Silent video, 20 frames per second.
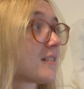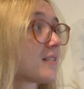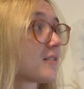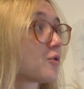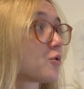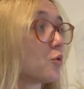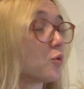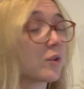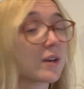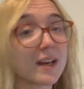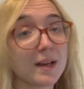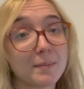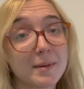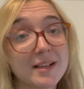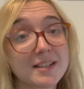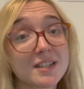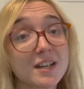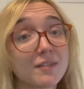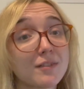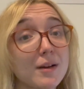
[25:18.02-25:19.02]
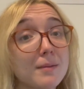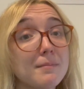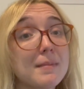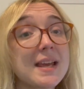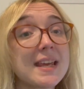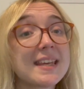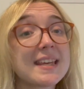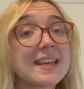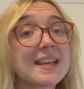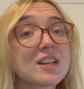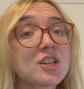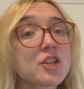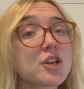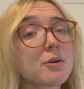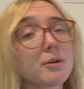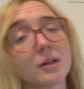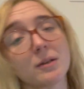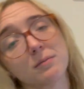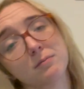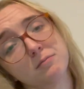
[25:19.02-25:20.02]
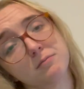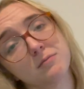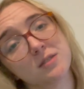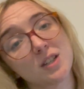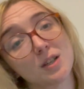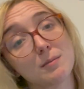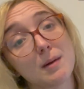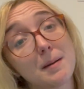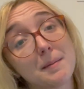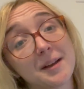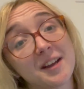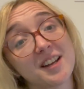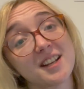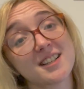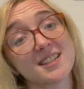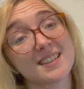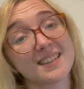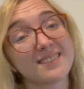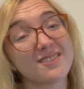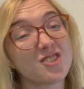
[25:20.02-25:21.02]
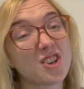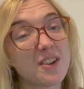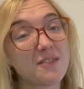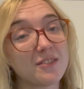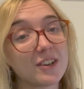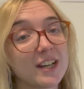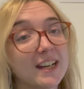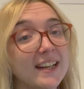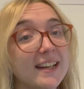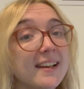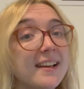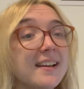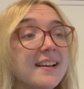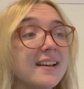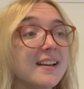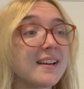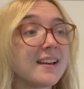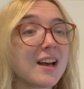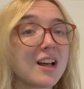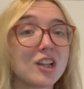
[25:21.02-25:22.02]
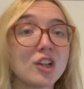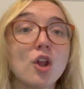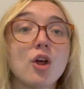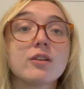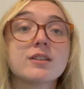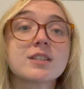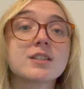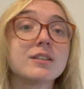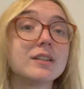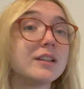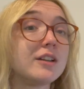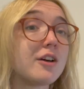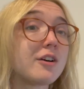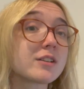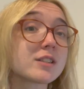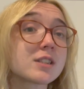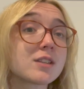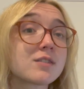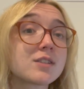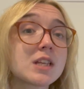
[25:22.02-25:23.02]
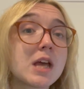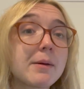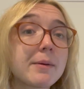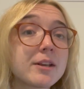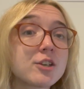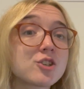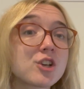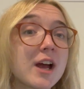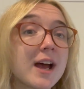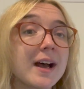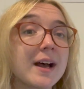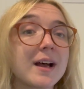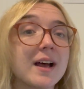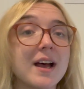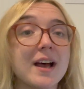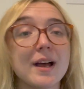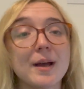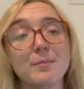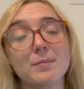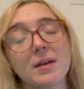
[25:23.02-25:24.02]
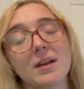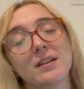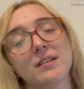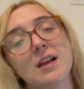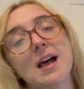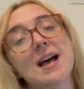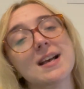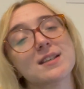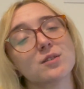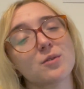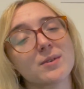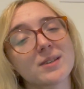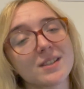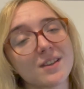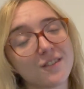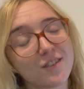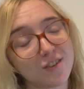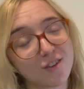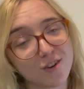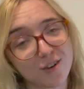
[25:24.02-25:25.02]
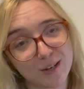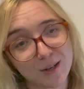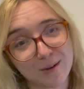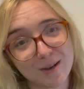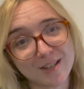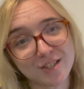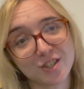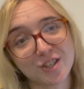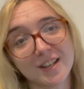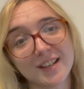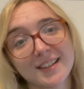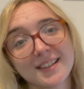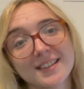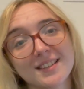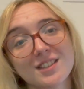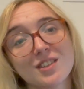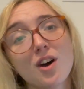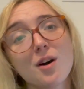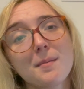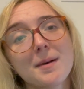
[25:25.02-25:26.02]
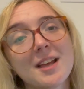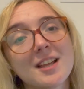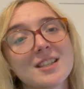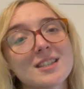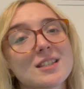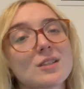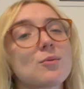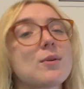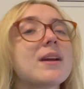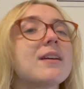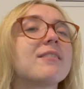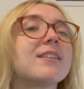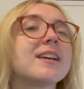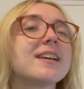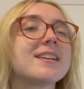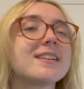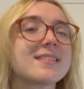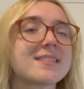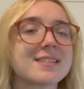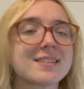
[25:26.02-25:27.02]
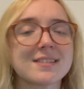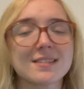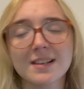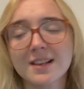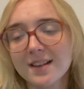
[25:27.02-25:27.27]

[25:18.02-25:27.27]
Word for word: talking about stuff I'm making, showing you my makes, and generally lots and lots of sewing chat. Um, as always, if you have got any questions, comments, queries,